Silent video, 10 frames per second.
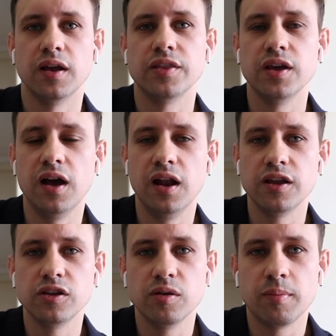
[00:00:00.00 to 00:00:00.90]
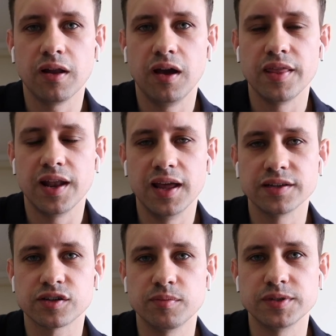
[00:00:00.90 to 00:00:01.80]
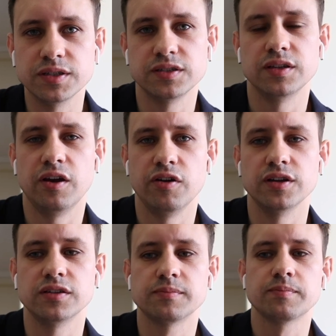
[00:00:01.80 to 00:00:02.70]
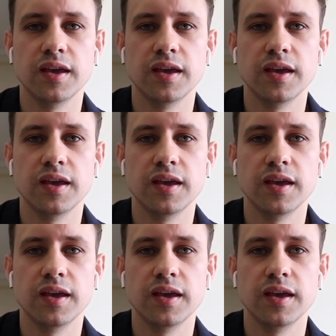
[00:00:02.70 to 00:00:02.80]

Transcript: The earlier you apply, the less competition there is.